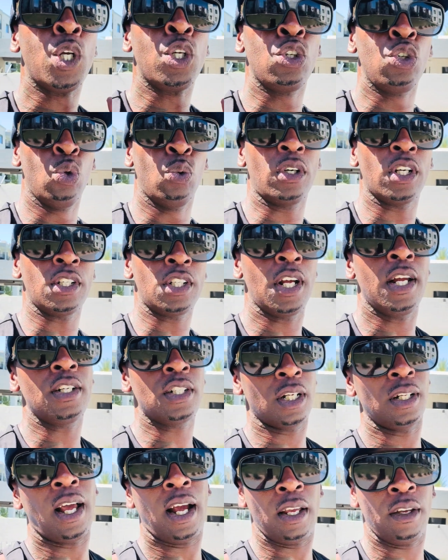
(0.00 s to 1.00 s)
You can change
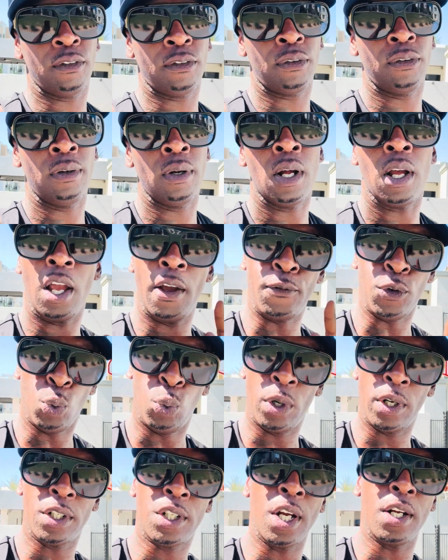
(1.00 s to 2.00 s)
your life if you
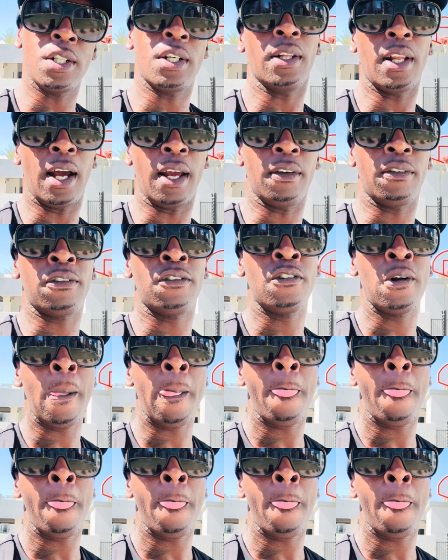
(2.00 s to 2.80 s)
want to change your life.